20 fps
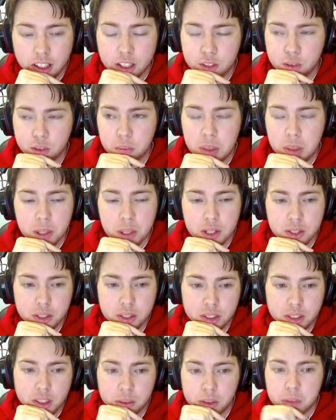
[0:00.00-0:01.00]
guess for me
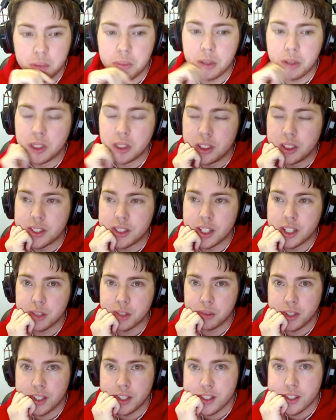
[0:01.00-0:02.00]
personally, I won't be really
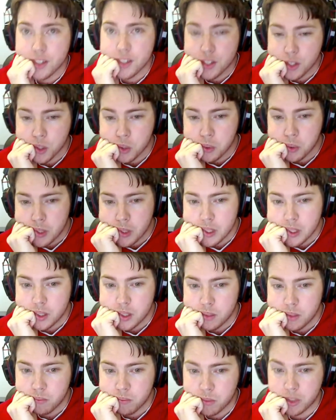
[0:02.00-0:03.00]
satisfied until
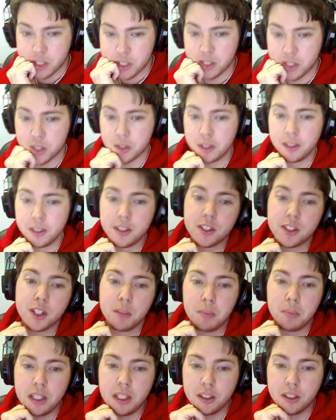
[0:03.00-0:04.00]
we see Australians
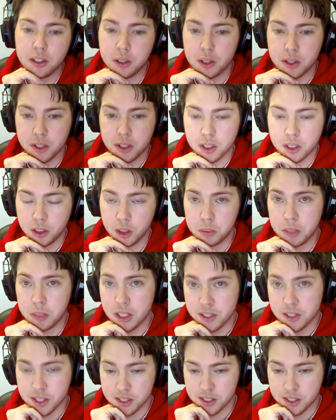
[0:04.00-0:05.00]
competing across the globe
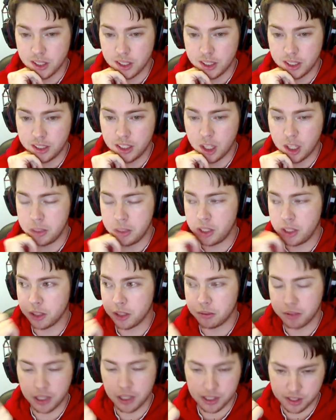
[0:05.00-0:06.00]
consistently. I mean, you got
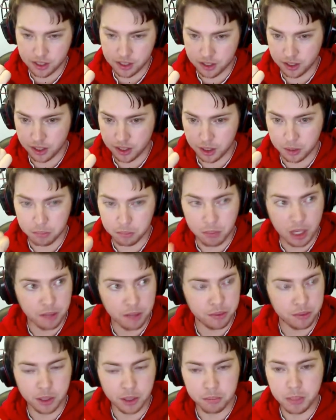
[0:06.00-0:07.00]
faces like
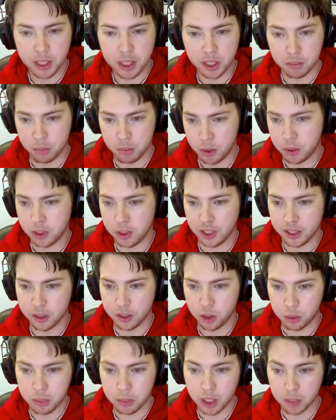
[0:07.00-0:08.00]
Mafia, Pig, and Moonglade
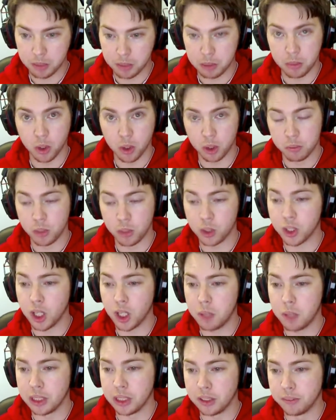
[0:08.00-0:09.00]
who are becoming more and more
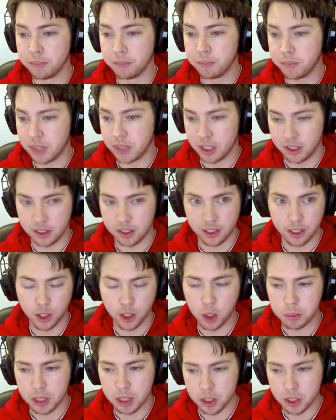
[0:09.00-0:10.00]
common. And I
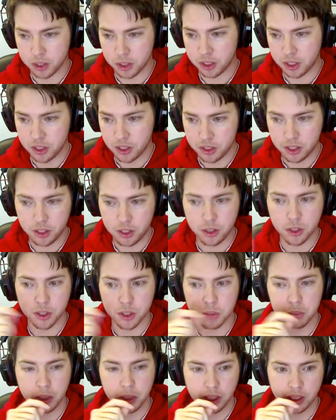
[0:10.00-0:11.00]
hope that trend continues,
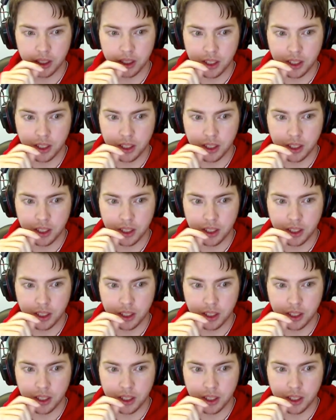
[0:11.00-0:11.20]
but